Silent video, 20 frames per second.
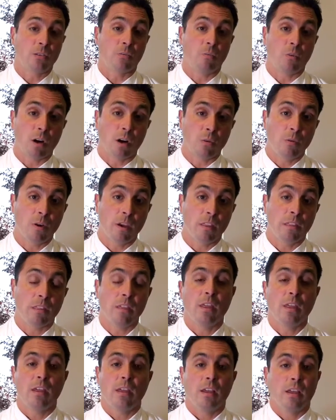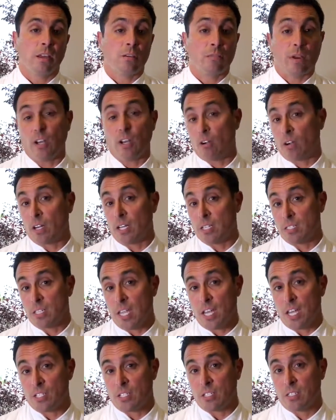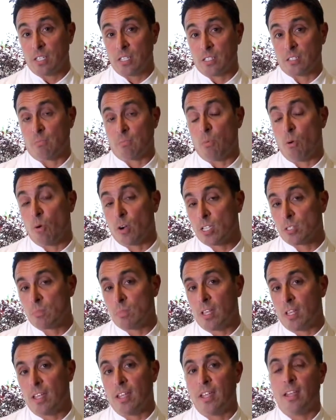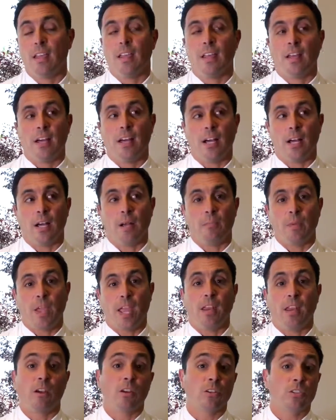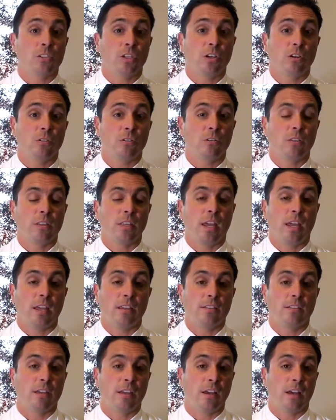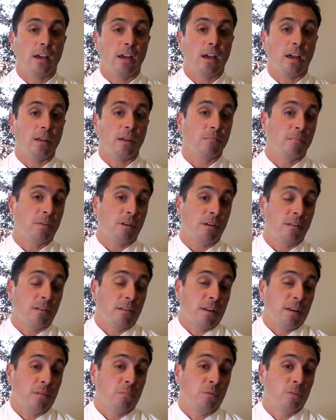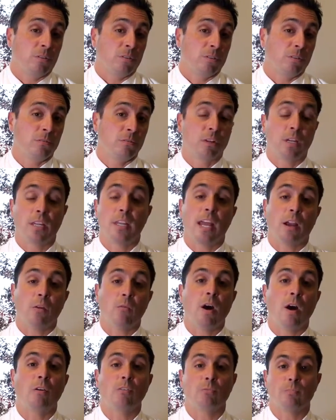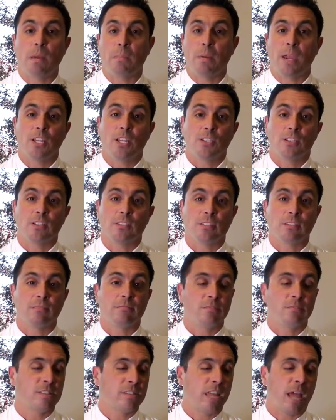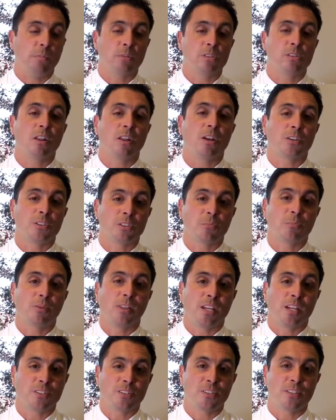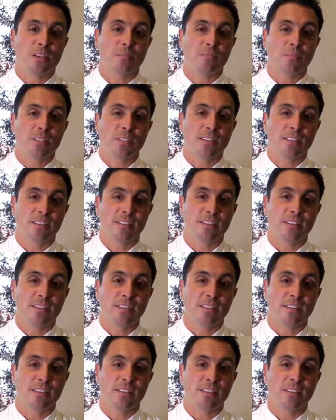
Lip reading: to work with, a great organization that supports me, and also that I am able to connect well with my patients and establish long-term relationships.